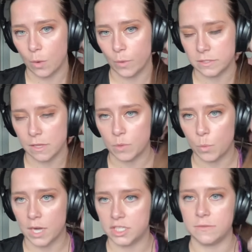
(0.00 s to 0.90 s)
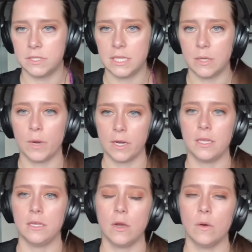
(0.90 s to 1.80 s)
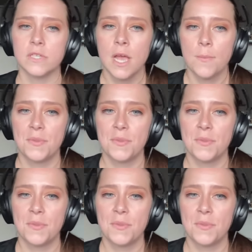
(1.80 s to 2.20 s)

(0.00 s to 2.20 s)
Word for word: I always love to watch him, see where he goes.